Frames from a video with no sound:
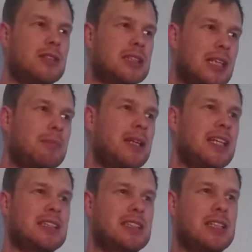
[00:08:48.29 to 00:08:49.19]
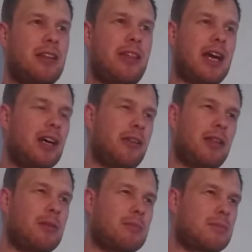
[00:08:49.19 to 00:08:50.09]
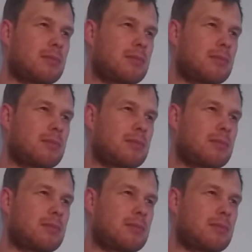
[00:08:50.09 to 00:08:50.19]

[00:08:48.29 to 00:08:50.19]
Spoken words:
some players still there. I think